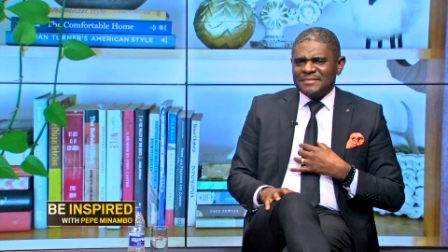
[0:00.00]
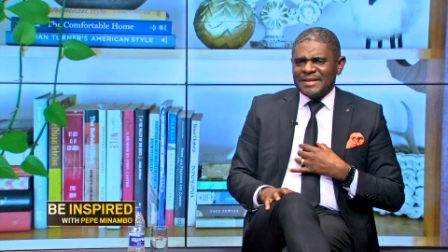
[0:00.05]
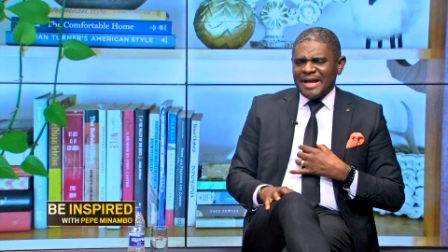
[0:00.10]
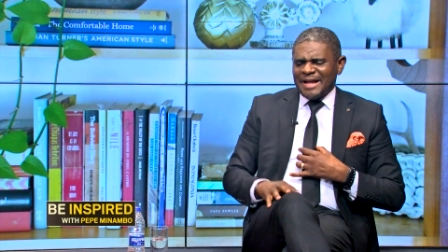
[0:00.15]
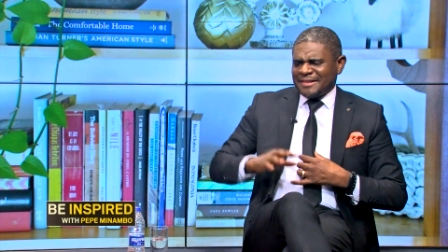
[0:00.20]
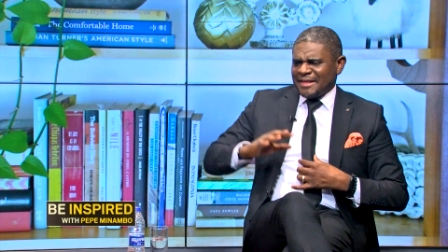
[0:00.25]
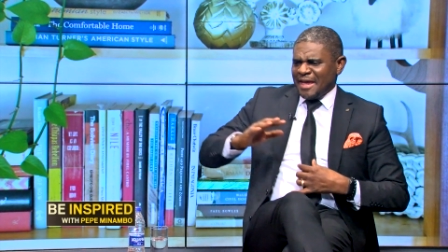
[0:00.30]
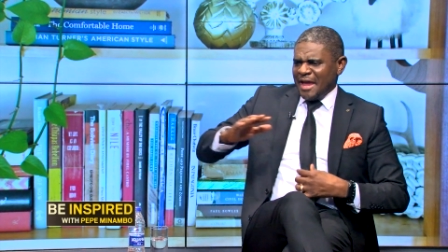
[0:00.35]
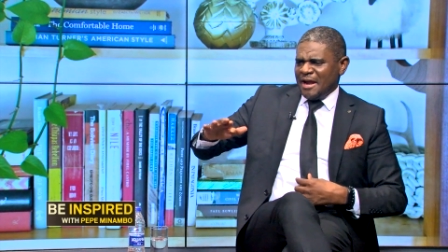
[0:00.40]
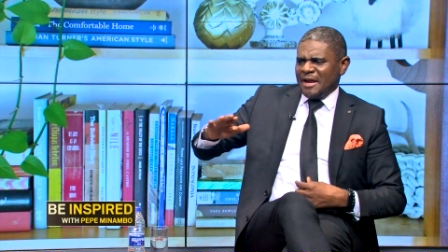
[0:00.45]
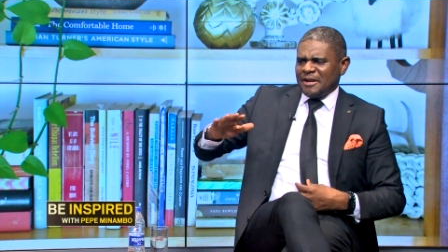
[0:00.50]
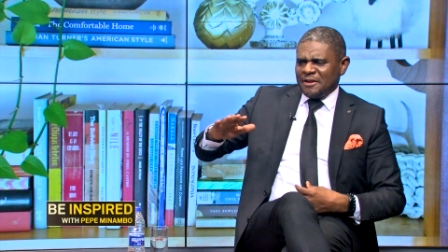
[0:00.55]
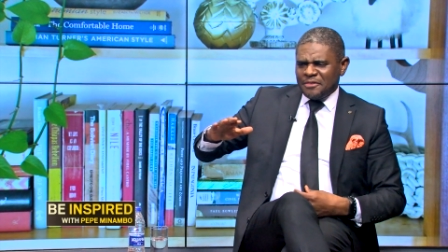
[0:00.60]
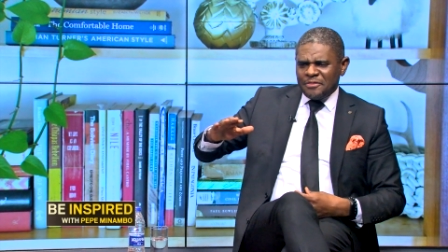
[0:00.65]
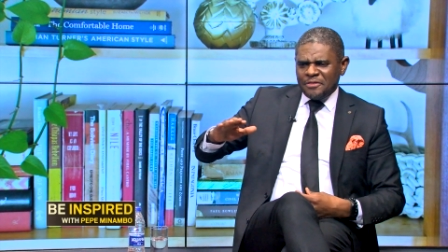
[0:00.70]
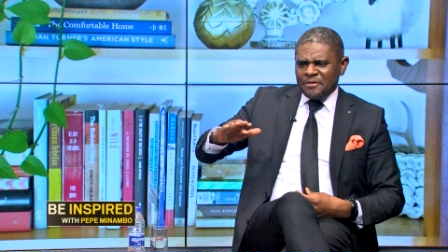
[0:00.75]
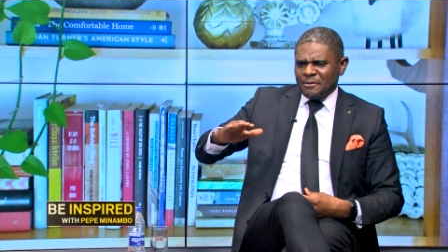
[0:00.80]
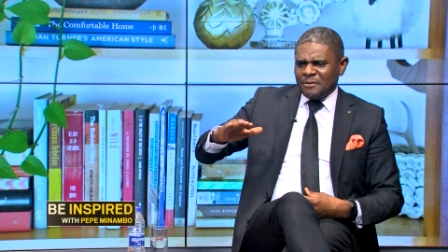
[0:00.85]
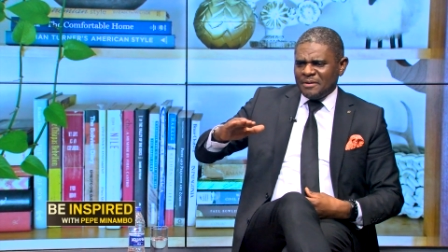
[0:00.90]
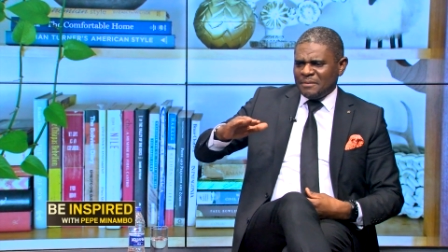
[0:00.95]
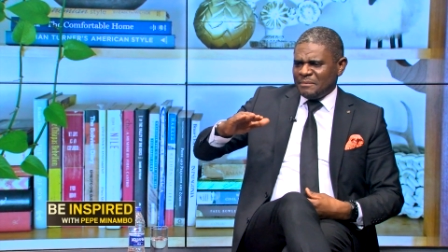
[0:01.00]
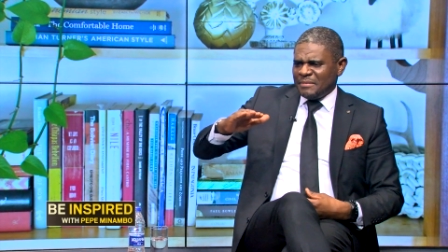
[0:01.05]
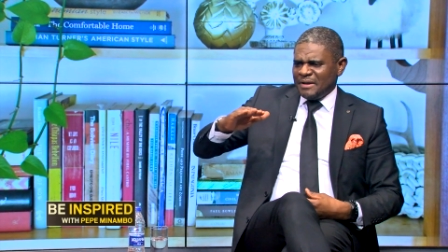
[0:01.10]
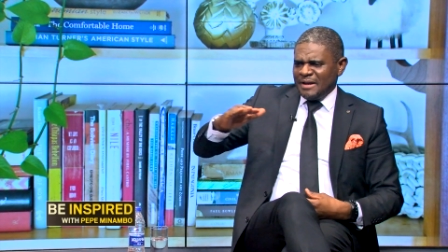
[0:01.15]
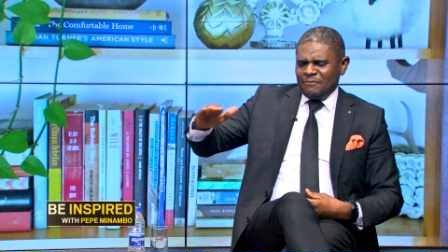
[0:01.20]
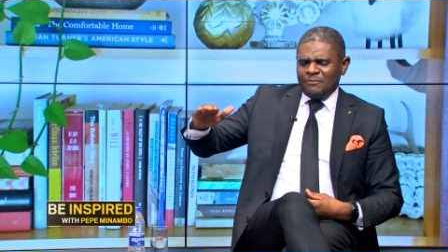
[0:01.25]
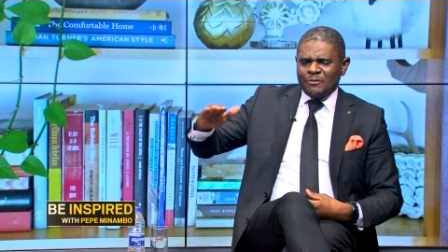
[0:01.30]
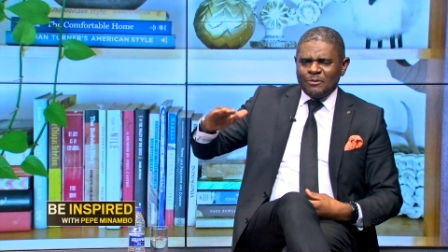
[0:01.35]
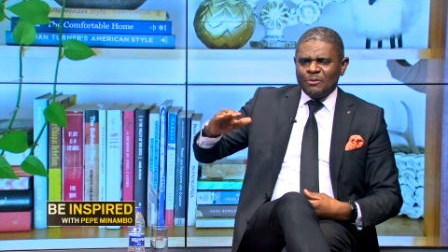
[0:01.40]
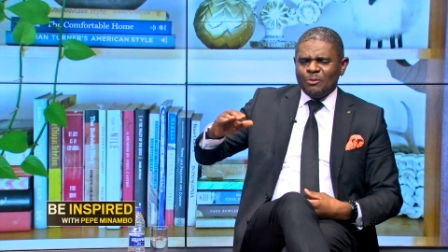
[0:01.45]
At health
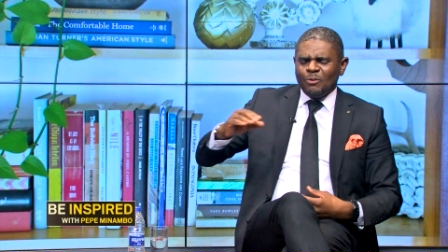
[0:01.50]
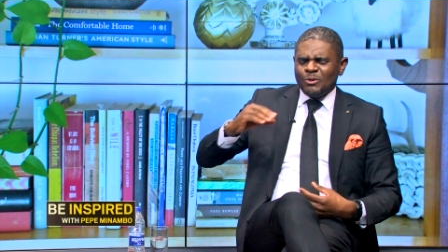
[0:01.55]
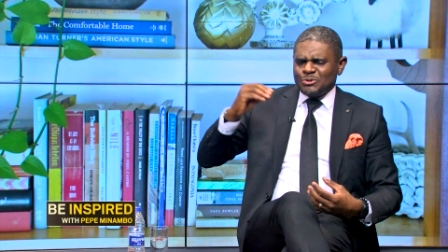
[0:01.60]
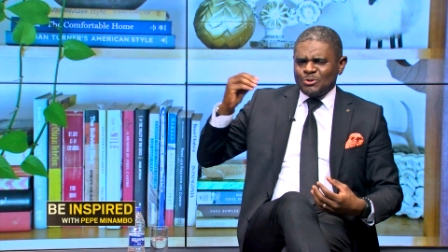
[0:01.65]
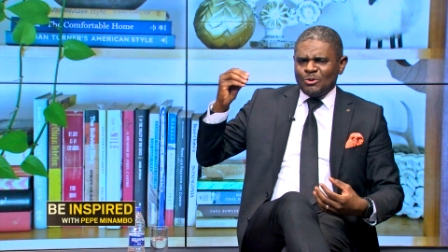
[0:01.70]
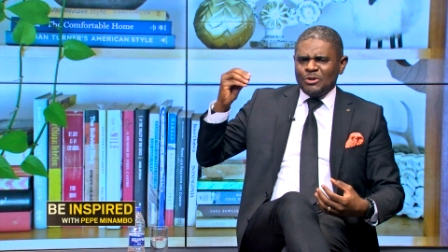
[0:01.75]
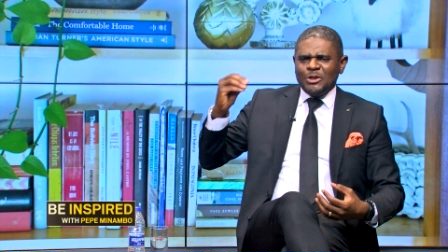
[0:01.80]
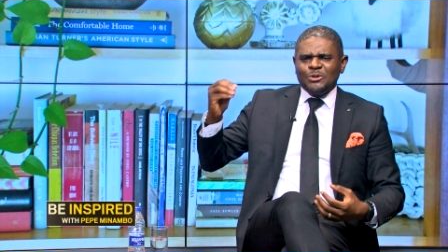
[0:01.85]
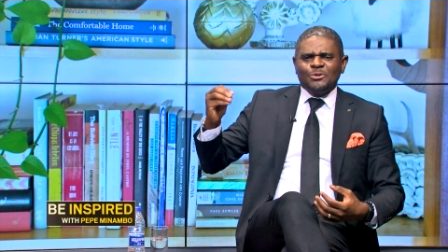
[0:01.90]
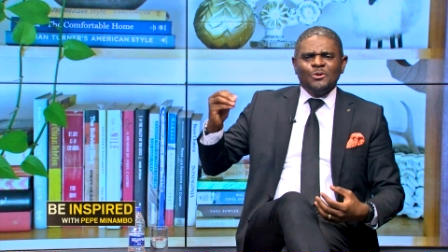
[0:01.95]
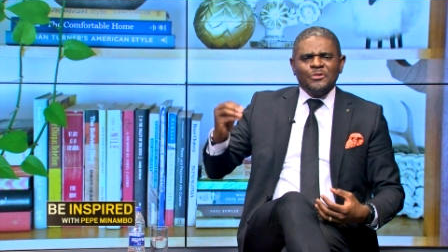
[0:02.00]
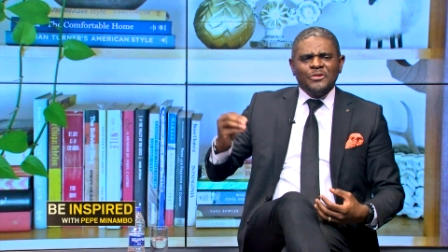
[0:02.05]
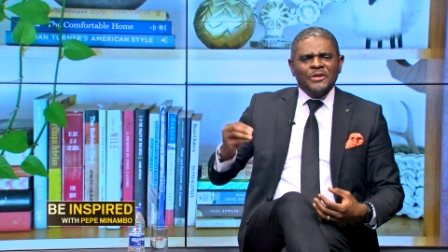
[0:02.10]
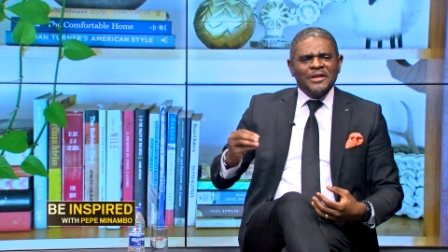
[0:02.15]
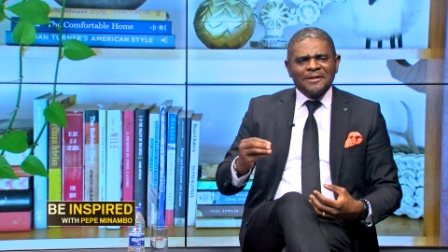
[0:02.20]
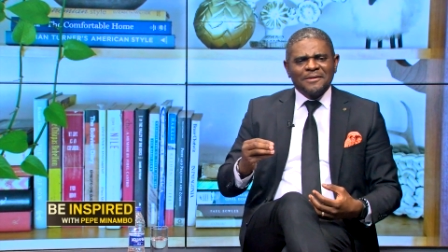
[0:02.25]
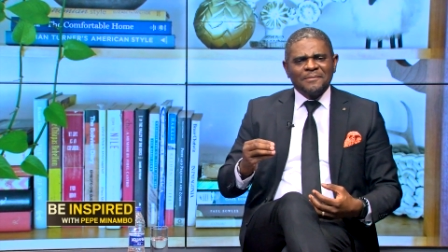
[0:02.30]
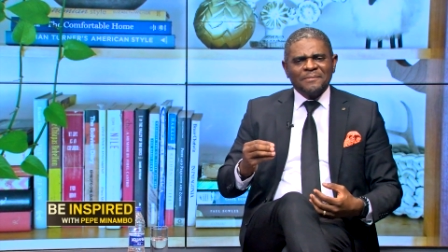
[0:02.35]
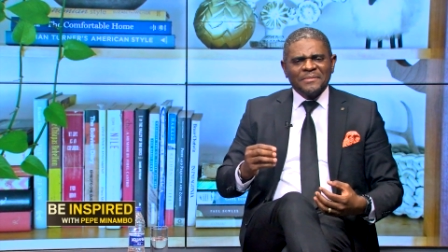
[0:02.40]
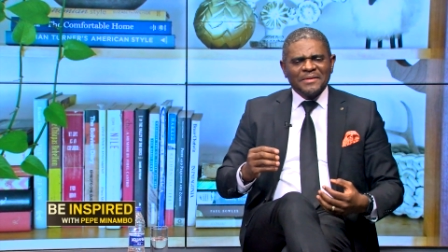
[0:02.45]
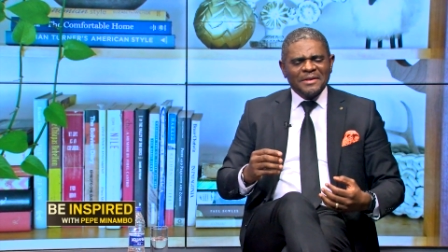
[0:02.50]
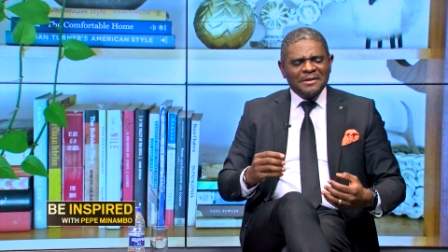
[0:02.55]
level, what's your little thing?